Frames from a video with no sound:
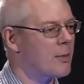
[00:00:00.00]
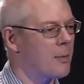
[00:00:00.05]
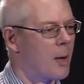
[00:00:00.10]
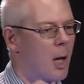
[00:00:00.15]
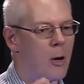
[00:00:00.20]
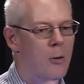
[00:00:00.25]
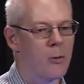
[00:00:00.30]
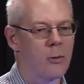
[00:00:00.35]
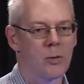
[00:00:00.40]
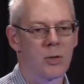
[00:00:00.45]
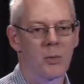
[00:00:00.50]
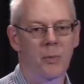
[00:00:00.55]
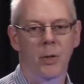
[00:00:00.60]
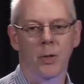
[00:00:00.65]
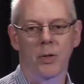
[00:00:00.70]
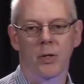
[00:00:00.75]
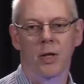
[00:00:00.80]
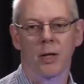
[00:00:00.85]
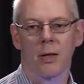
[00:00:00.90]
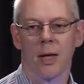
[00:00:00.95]
owns
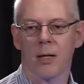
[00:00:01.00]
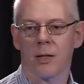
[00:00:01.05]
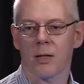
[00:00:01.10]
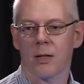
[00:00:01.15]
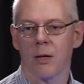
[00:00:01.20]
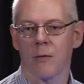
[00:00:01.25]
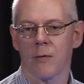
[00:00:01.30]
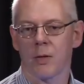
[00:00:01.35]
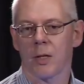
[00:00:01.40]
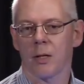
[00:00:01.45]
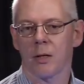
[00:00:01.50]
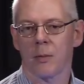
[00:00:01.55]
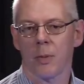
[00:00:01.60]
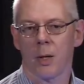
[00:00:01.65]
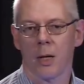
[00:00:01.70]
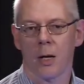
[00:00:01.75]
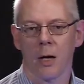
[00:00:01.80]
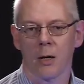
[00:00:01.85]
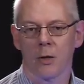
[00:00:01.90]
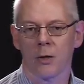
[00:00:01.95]
pushing that service into
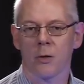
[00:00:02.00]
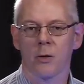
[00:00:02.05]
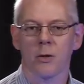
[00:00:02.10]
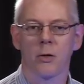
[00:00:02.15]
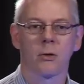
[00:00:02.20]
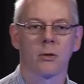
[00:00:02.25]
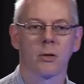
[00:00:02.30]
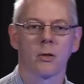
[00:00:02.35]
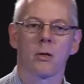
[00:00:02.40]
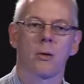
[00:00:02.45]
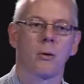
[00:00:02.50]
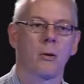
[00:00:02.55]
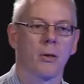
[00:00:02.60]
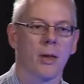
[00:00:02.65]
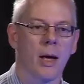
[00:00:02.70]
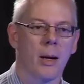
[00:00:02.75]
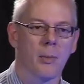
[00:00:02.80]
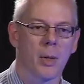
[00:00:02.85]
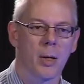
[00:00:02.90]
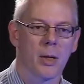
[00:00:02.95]
production, so you just call
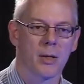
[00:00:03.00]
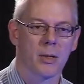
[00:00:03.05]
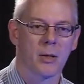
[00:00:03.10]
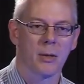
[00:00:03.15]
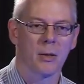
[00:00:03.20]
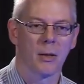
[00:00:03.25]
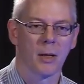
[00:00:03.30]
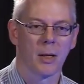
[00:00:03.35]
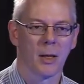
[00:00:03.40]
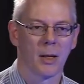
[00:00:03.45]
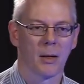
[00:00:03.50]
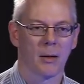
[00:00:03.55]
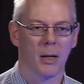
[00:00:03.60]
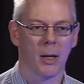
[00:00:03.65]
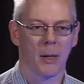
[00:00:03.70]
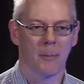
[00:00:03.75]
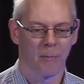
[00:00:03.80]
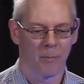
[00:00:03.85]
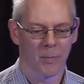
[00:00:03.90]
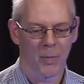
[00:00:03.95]
that person,
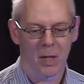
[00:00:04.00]
right?